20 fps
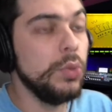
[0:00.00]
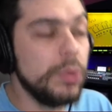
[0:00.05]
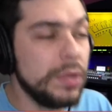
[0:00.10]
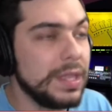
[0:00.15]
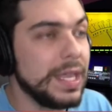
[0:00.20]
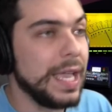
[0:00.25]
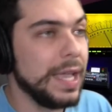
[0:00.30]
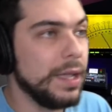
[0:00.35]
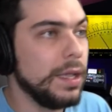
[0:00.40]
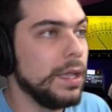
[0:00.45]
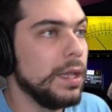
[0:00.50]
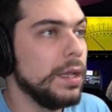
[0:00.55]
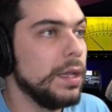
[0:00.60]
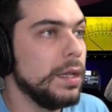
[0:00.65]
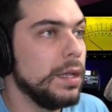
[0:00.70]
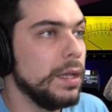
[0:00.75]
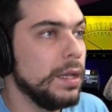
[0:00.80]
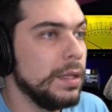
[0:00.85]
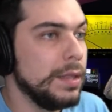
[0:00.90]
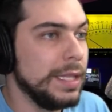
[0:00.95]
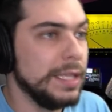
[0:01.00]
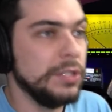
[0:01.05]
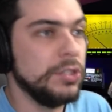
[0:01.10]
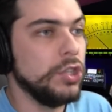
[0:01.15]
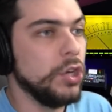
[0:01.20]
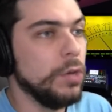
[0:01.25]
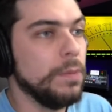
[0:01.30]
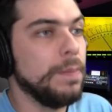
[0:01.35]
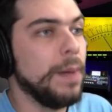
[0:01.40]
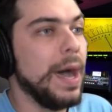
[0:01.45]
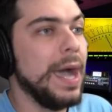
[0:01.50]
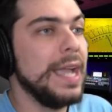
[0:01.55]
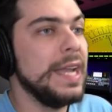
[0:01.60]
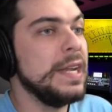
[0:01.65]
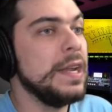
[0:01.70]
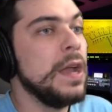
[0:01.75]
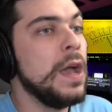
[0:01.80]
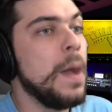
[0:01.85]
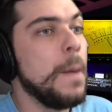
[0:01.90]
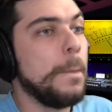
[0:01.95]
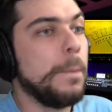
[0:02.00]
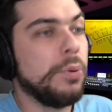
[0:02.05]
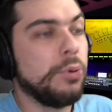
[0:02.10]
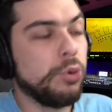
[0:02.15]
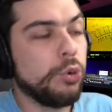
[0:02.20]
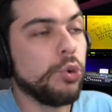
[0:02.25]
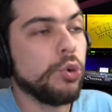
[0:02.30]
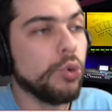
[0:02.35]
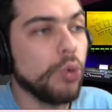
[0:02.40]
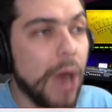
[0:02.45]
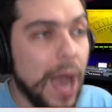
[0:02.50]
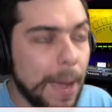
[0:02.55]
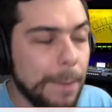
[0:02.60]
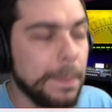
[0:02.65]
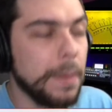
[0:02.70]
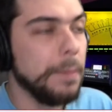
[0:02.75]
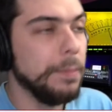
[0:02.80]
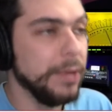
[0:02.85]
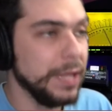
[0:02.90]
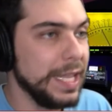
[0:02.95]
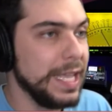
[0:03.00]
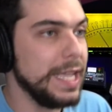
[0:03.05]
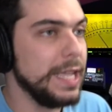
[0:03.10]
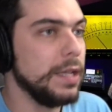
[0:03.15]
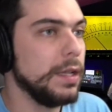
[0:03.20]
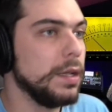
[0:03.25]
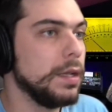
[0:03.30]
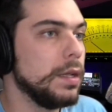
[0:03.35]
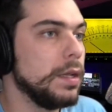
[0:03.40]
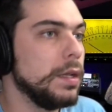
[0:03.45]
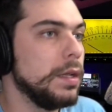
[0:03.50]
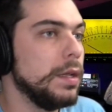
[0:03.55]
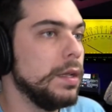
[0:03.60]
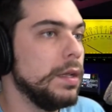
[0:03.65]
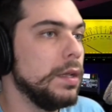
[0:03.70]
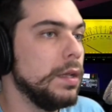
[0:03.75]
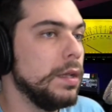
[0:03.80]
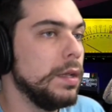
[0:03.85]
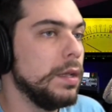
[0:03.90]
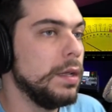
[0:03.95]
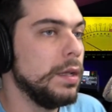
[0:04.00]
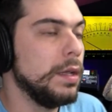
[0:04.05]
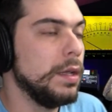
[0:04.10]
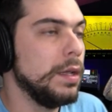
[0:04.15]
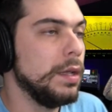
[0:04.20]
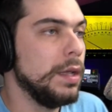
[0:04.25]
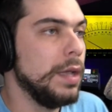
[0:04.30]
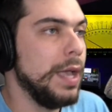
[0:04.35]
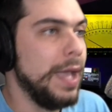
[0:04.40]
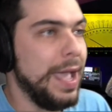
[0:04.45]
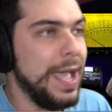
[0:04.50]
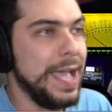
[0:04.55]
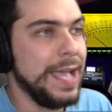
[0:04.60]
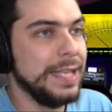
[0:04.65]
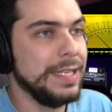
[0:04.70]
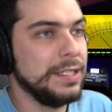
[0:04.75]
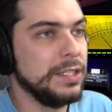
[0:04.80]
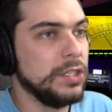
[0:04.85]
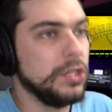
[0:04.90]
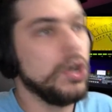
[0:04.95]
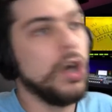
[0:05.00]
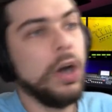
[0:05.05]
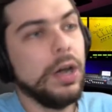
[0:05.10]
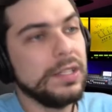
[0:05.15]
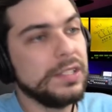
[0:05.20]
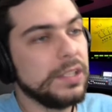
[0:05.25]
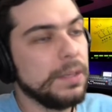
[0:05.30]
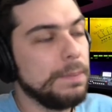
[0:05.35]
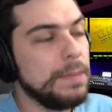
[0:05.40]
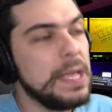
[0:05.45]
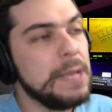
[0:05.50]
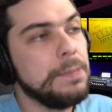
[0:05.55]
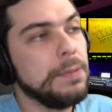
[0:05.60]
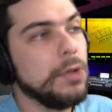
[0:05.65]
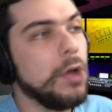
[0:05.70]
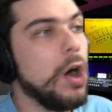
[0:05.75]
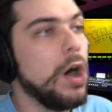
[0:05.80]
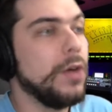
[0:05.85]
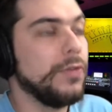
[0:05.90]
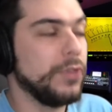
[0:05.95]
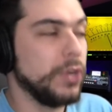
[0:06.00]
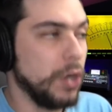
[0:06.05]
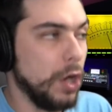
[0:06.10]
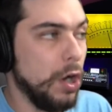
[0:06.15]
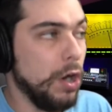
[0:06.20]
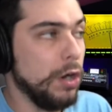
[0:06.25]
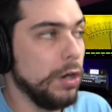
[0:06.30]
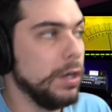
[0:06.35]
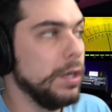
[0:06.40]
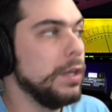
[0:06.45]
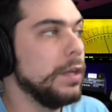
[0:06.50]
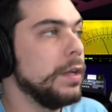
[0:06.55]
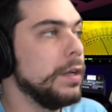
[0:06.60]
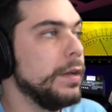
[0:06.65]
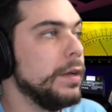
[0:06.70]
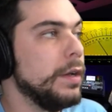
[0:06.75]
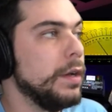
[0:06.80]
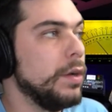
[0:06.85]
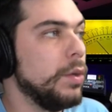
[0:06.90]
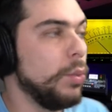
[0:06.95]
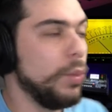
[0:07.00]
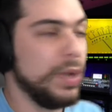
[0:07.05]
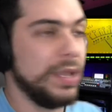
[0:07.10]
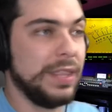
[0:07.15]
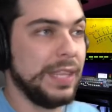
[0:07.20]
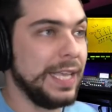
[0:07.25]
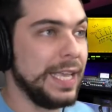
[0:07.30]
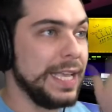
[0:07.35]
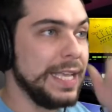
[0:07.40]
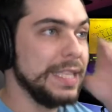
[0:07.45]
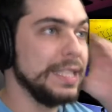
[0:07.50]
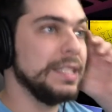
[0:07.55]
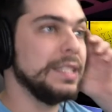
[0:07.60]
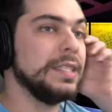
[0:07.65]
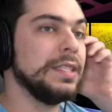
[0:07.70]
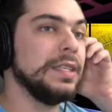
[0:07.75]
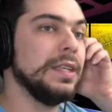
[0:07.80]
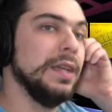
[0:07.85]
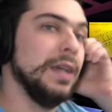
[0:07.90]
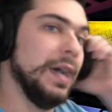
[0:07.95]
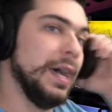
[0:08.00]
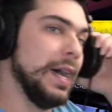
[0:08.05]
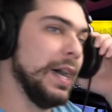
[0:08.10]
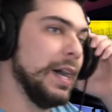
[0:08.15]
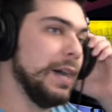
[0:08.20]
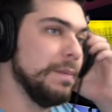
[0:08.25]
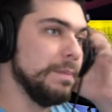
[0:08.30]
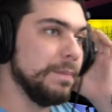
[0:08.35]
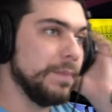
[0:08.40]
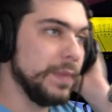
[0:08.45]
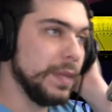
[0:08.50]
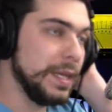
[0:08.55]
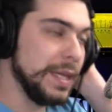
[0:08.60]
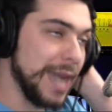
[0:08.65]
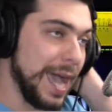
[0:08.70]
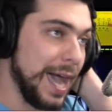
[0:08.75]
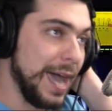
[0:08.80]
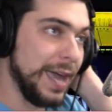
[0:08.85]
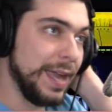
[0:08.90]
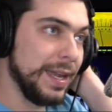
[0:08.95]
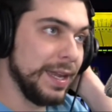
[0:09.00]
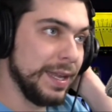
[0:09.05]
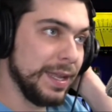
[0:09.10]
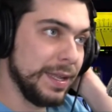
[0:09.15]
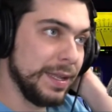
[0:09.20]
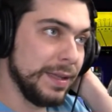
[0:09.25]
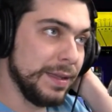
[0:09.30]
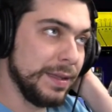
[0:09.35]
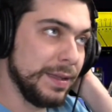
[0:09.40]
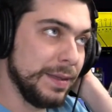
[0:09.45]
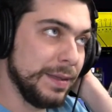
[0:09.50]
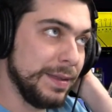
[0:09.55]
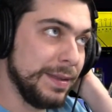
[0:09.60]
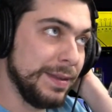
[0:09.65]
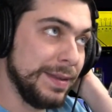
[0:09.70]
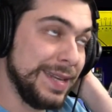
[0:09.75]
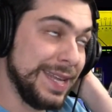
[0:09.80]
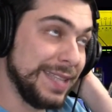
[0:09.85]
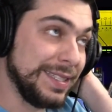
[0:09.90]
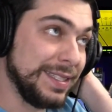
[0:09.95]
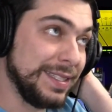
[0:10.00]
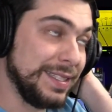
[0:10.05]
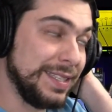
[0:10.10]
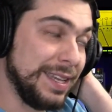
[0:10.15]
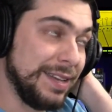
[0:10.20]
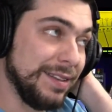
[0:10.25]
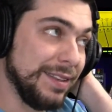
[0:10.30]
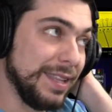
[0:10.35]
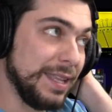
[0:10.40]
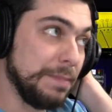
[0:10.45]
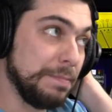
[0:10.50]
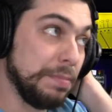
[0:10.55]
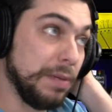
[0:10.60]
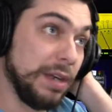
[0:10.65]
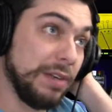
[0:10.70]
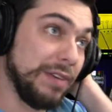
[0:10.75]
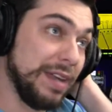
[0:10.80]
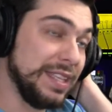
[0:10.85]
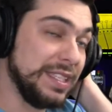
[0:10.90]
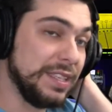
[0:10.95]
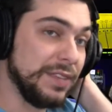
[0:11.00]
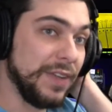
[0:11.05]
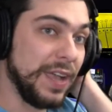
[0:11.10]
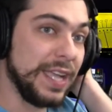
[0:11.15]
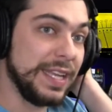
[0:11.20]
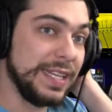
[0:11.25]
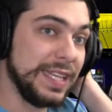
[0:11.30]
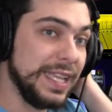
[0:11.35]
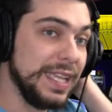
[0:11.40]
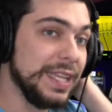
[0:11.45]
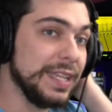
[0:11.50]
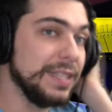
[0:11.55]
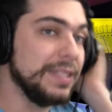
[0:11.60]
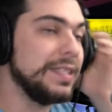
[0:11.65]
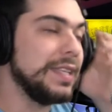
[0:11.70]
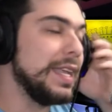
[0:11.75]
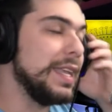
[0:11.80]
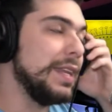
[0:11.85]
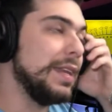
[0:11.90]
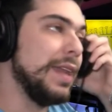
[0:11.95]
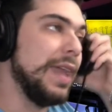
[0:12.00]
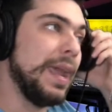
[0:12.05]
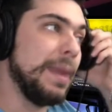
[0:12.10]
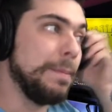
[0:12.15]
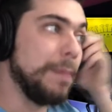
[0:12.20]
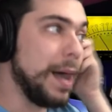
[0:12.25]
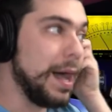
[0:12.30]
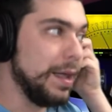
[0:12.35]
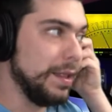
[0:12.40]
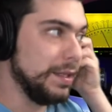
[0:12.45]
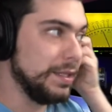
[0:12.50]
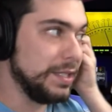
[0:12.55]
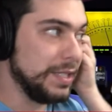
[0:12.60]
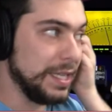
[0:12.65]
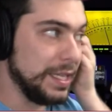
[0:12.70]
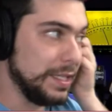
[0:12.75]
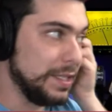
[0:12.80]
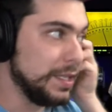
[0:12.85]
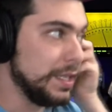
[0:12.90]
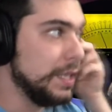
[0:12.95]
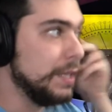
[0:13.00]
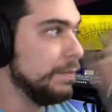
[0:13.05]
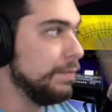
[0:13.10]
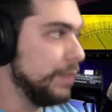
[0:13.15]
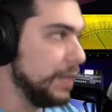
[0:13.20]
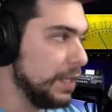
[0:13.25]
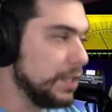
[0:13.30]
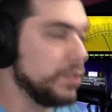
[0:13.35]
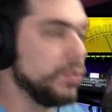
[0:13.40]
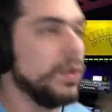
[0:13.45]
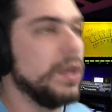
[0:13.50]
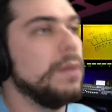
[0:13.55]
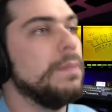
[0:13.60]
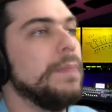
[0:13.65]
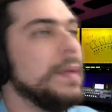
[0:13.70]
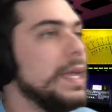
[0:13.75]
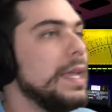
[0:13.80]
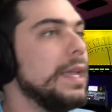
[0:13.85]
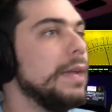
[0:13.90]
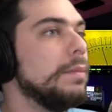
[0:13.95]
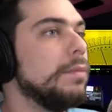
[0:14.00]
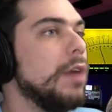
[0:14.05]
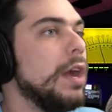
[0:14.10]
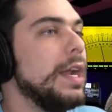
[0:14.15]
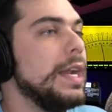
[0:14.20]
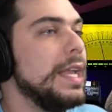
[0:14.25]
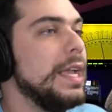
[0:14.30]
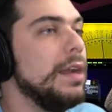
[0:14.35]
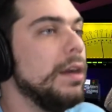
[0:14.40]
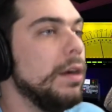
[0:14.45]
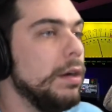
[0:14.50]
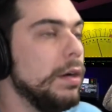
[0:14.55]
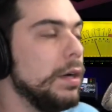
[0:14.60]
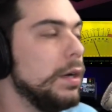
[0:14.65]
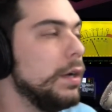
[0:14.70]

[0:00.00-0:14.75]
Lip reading: think that Joe Biden probably has caught some people off guard with his non-necessarily progressive ideas and policies. This one being him right here,